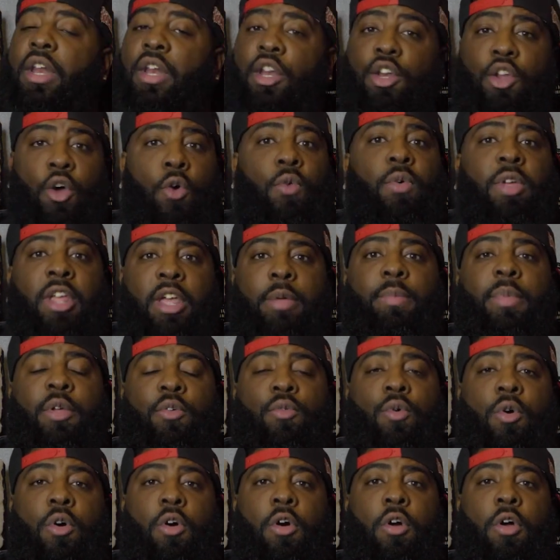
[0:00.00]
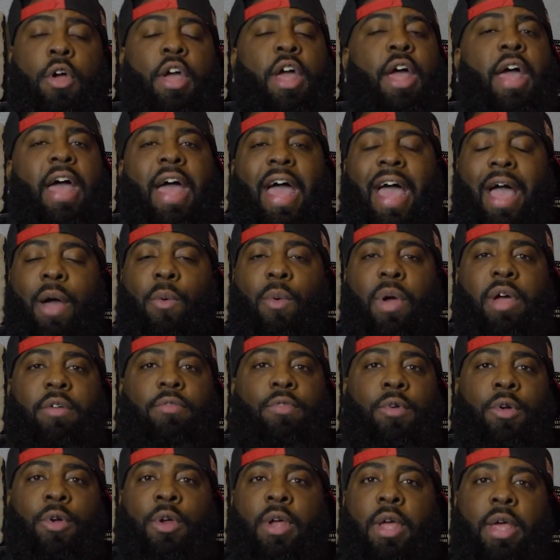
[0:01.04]
Don't get me wrong.
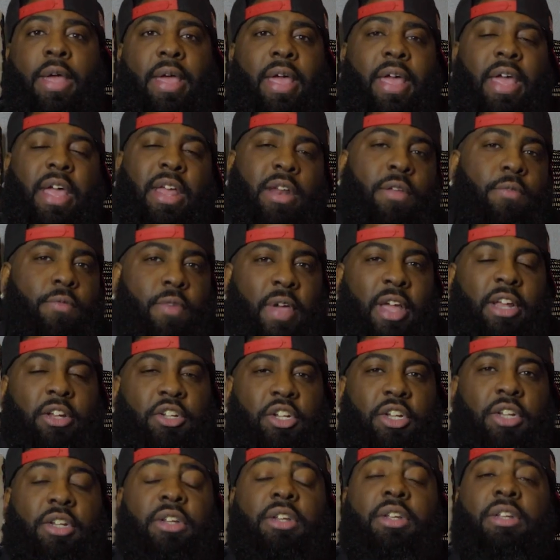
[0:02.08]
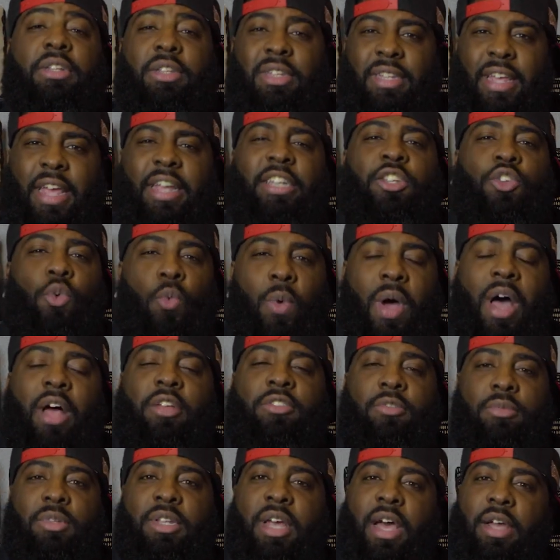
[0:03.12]
However, innovation takes a while
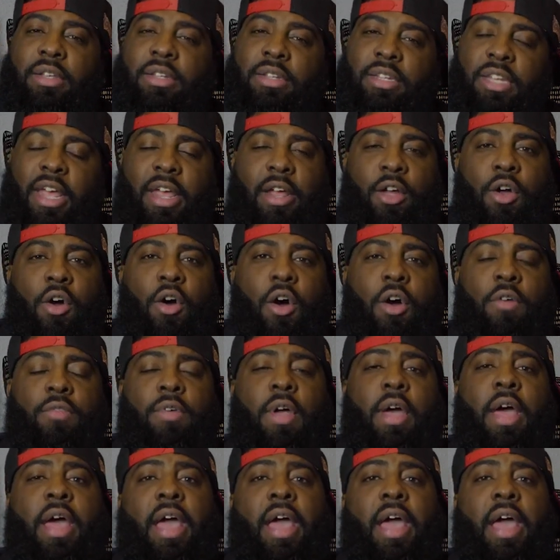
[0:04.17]
sometimes to take off.